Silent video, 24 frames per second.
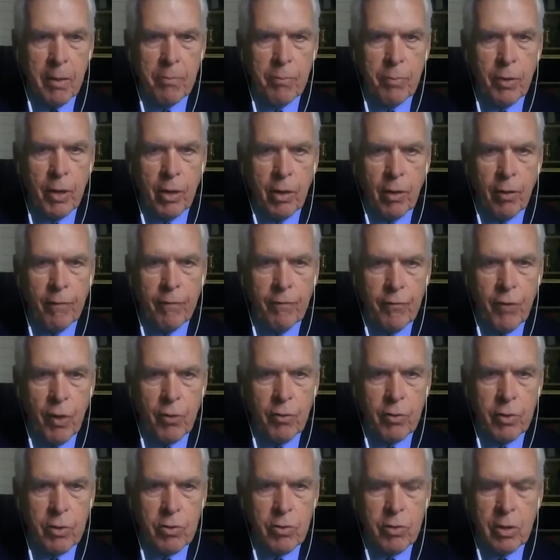but on
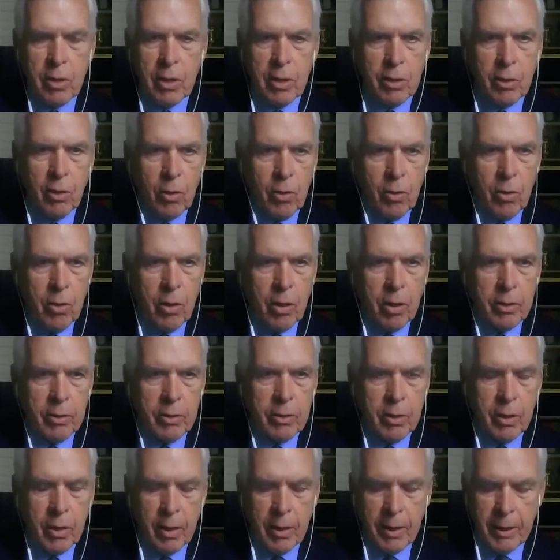focusing
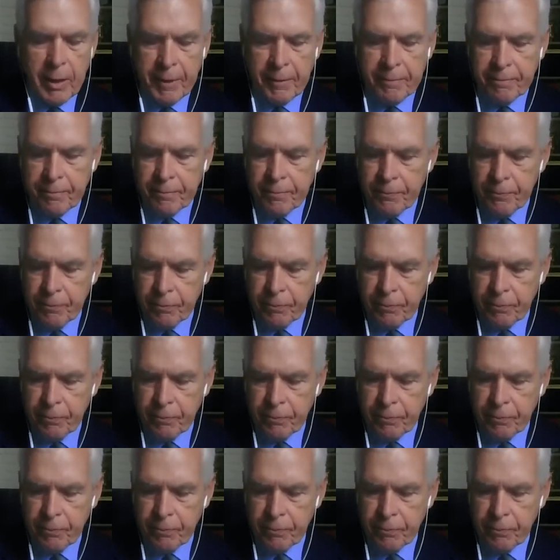on,